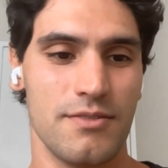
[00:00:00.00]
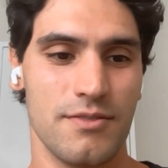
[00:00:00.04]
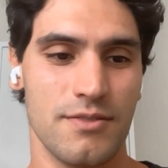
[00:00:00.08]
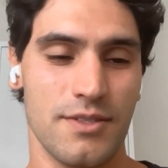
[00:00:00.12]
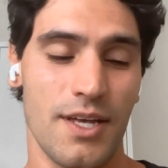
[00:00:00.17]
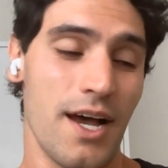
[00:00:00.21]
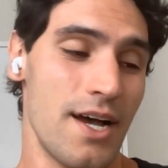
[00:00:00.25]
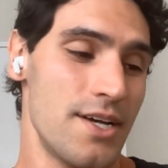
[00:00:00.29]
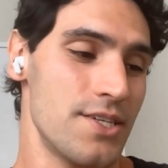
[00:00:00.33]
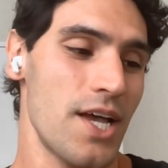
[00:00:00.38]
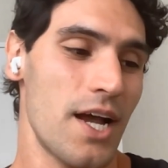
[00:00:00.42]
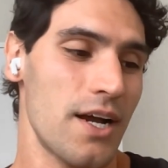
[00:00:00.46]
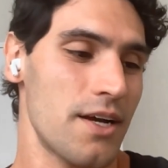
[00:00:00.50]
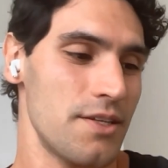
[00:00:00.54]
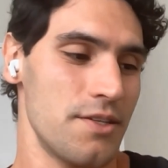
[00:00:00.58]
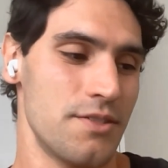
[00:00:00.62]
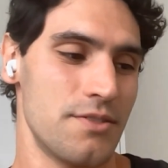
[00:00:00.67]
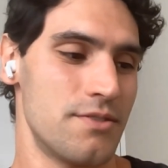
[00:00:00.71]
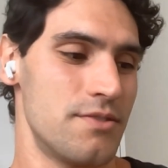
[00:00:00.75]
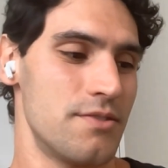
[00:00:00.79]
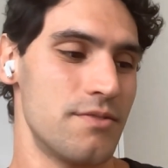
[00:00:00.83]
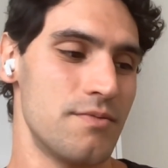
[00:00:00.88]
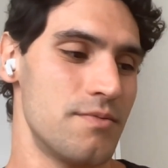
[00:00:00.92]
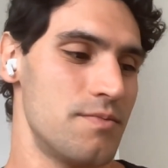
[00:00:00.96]
yeah,
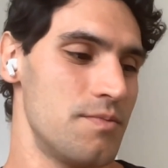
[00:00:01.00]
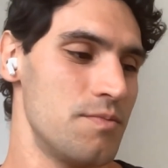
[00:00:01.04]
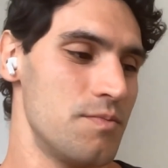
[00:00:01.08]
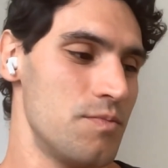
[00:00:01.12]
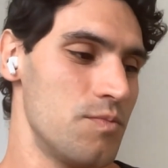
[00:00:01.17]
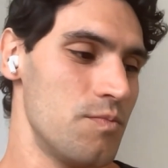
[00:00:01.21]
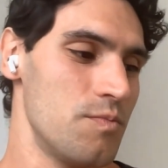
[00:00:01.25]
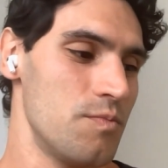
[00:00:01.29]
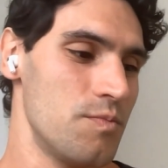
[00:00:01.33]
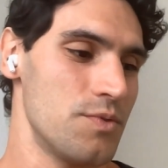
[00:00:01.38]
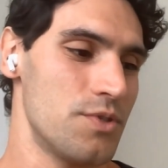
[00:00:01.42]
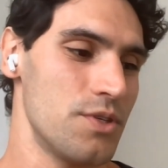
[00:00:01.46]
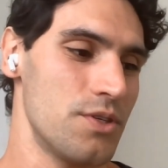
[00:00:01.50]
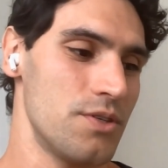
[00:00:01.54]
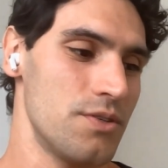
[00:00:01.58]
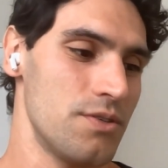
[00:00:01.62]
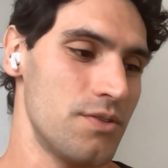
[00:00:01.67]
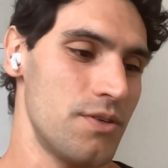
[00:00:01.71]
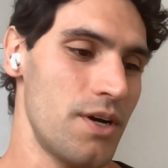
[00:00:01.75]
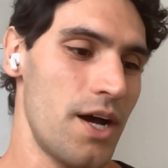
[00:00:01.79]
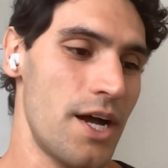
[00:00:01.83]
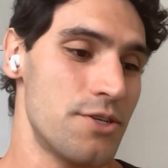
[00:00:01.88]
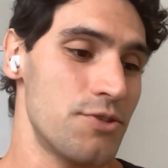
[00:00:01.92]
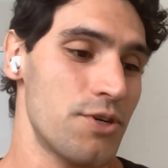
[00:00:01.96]
exactly. The
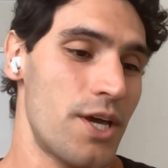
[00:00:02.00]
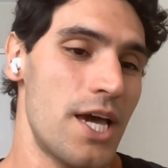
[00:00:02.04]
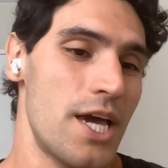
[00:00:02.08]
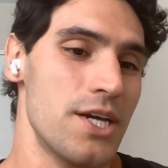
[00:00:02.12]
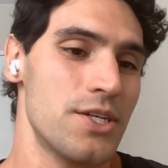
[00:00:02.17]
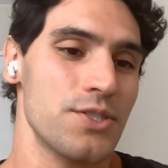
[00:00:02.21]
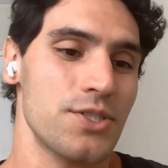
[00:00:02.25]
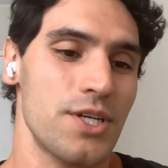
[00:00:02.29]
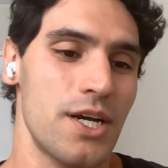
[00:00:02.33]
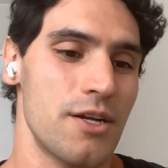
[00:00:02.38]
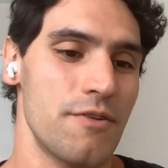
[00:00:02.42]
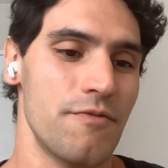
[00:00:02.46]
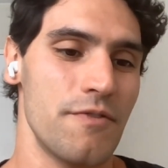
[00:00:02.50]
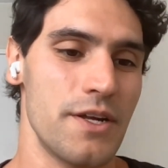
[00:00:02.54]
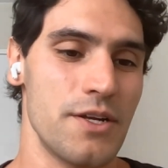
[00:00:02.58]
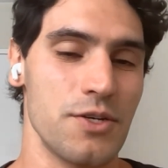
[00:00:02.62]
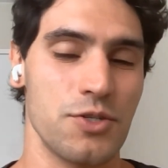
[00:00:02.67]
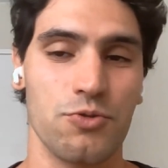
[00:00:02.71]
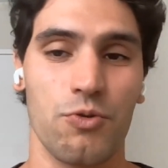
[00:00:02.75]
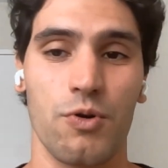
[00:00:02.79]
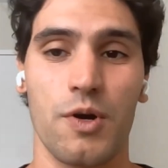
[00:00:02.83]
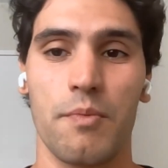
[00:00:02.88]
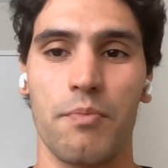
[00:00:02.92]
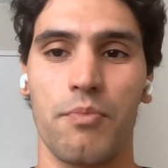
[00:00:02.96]
yeah. education side of it is
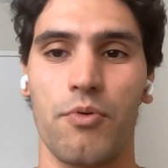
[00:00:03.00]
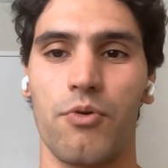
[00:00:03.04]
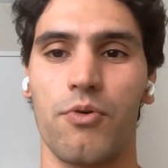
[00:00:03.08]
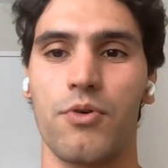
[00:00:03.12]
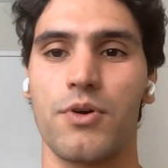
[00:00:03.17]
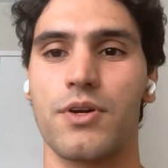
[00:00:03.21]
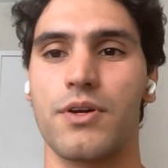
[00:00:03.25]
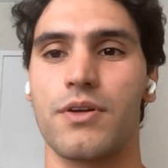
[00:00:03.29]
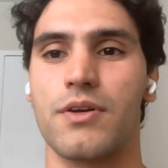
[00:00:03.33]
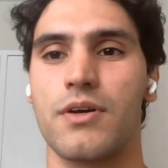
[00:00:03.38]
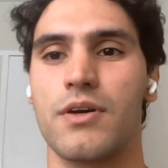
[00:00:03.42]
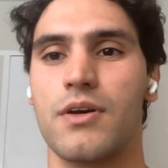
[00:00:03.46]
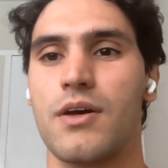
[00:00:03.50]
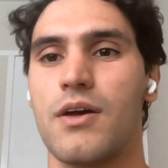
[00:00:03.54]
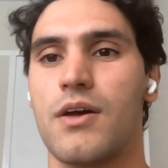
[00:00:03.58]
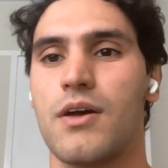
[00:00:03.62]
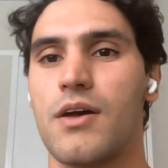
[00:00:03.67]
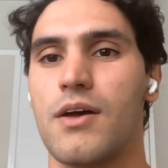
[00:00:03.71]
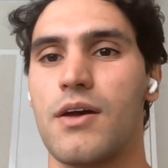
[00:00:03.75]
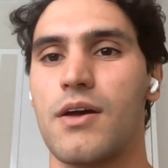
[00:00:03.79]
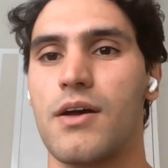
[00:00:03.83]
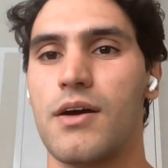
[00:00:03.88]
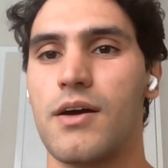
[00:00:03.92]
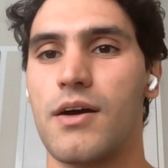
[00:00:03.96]
so important.
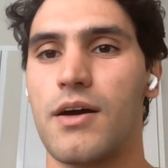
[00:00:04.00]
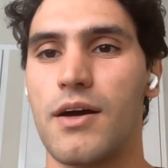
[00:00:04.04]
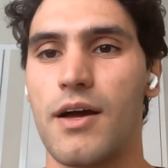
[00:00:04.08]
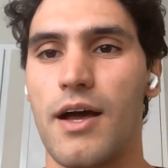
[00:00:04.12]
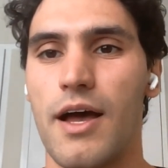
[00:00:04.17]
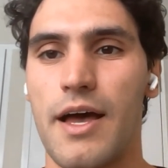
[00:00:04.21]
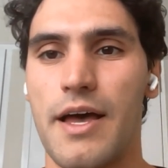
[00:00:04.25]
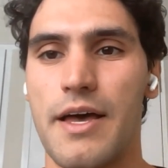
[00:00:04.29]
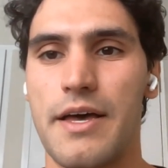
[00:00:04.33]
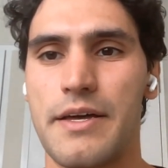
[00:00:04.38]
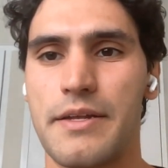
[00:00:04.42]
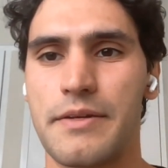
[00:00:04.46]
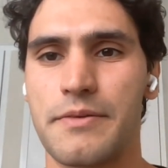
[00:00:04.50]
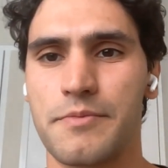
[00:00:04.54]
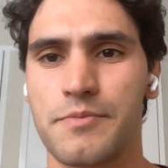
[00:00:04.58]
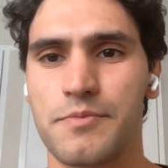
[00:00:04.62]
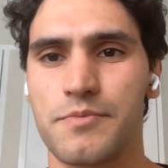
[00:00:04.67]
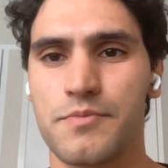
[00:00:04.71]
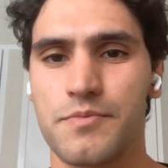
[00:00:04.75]
But it's but it's and, but it's